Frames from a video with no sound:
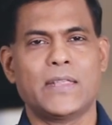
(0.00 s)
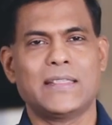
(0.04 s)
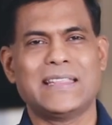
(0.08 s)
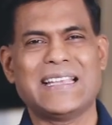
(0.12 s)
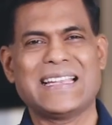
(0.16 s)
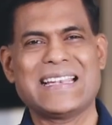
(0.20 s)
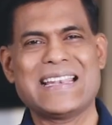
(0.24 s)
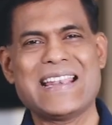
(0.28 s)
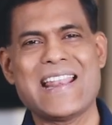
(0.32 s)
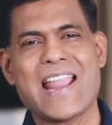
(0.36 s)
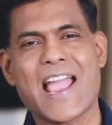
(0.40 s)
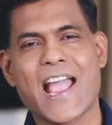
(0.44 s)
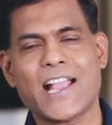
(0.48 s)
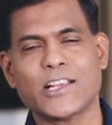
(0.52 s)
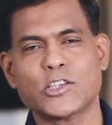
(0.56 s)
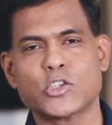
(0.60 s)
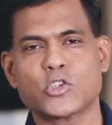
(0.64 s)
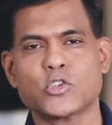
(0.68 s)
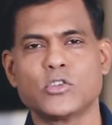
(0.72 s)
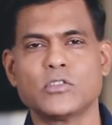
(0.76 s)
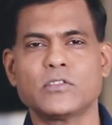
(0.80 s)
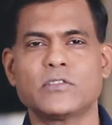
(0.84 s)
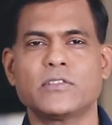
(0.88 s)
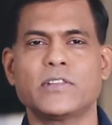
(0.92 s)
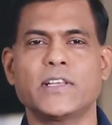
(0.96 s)
that
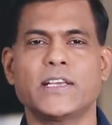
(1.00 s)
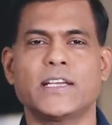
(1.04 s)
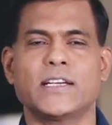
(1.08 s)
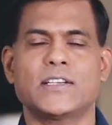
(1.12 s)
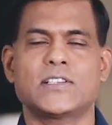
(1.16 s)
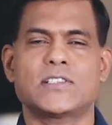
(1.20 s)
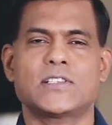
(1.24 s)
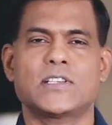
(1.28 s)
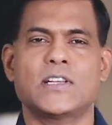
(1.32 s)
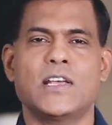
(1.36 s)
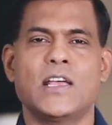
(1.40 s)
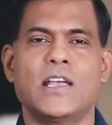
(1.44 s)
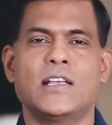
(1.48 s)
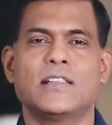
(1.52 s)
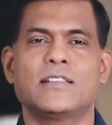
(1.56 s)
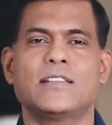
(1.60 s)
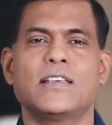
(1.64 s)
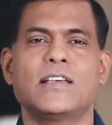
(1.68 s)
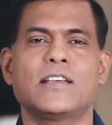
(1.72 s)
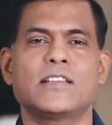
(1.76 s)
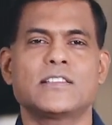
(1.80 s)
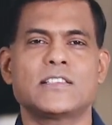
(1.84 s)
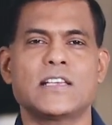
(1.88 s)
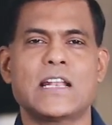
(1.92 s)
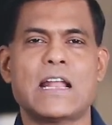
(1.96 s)
natural things
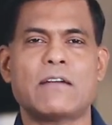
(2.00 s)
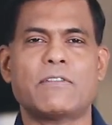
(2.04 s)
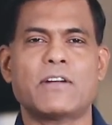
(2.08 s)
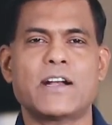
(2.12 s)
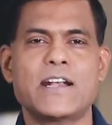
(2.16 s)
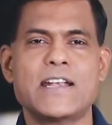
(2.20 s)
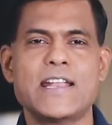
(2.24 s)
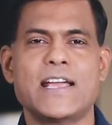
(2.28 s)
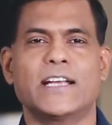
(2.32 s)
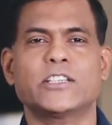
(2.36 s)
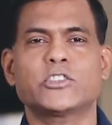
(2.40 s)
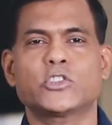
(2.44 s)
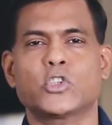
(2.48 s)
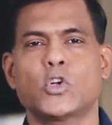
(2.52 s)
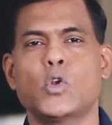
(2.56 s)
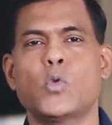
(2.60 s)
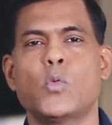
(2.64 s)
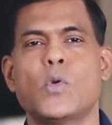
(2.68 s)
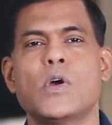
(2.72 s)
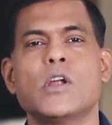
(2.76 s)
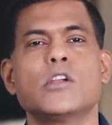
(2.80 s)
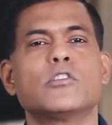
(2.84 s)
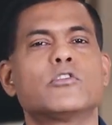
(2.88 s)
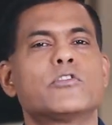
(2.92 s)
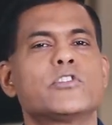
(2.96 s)
in our natural
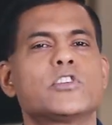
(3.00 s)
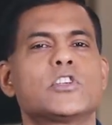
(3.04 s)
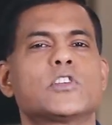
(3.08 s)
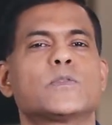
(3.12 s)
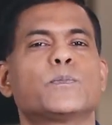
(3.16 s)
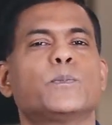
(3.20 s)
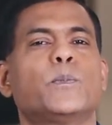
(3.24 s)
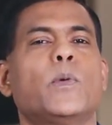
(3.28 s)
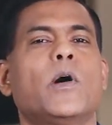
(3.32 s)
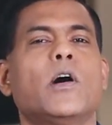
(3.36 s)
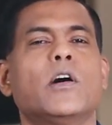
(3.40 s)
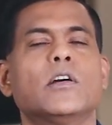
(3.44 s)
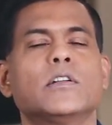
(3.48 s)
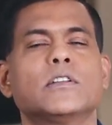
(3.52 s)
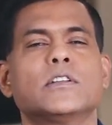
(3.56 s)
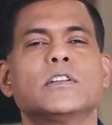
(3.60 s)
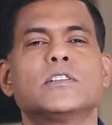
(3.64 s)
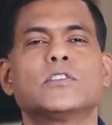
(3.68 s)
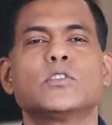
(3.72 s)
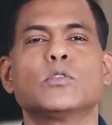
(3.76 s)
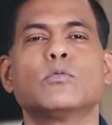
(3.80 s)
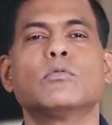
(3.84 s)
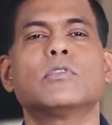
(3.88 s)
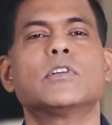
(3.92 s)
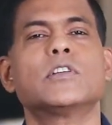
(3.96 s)
world
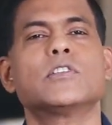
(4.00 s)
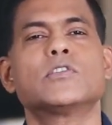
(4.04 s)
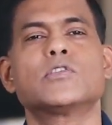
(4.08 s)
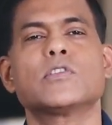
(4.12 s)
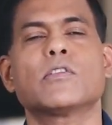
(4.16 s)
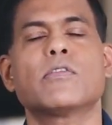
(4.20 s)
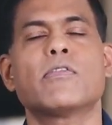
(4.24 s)
respond to words